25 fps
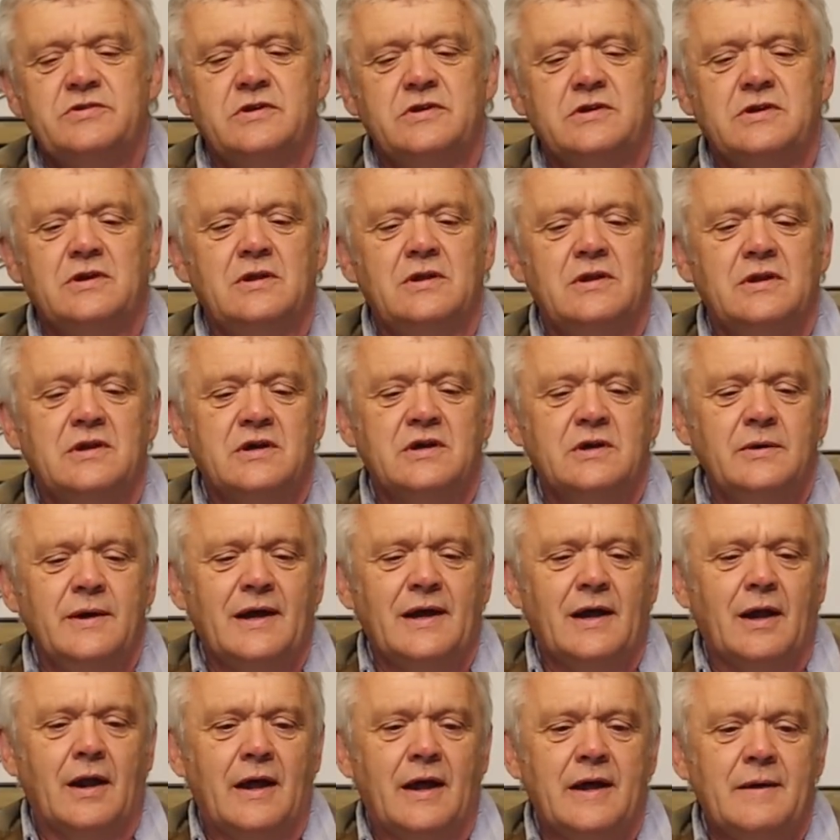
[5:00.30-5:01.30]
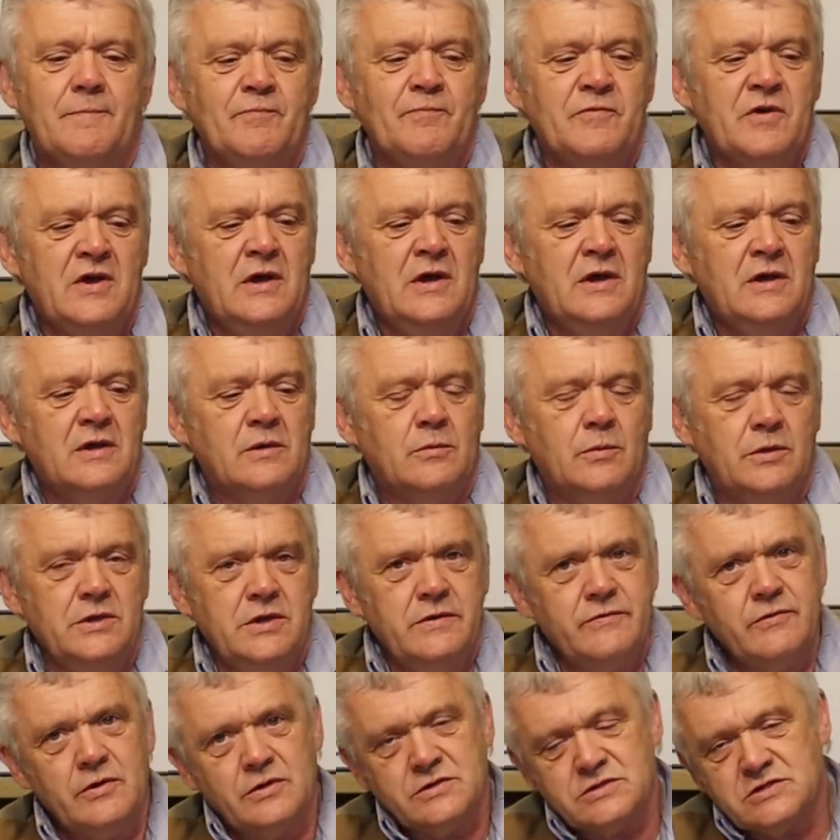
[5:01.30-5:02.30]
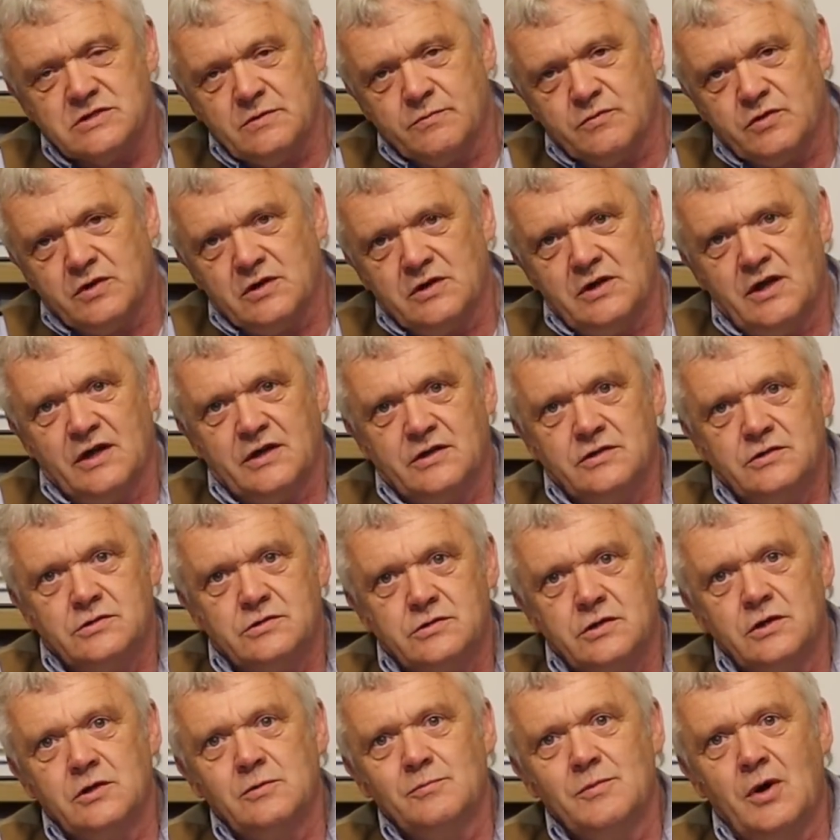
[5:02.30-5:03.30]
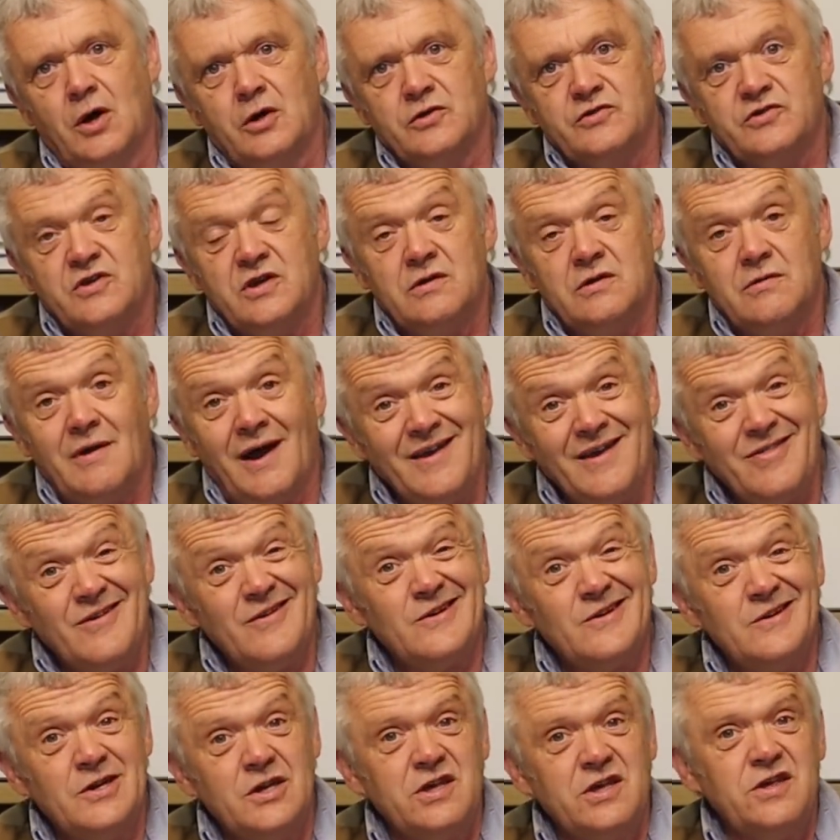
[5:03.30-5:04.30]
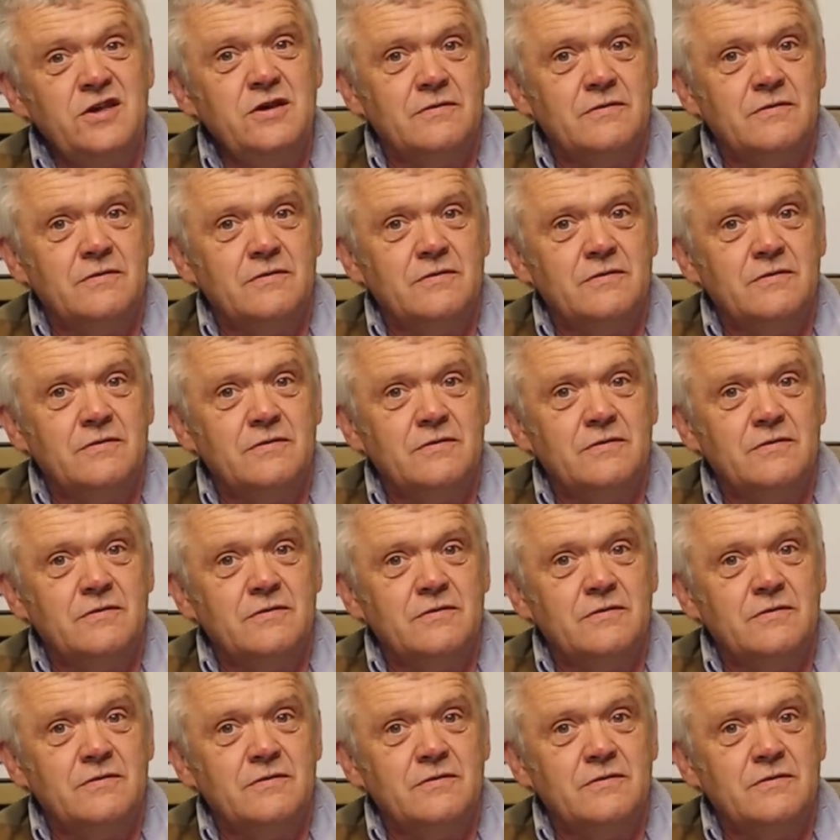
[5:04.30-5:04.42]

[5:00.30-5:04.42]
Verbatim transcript: particularly quickly. And when you've got something like a drill motor, you're either going to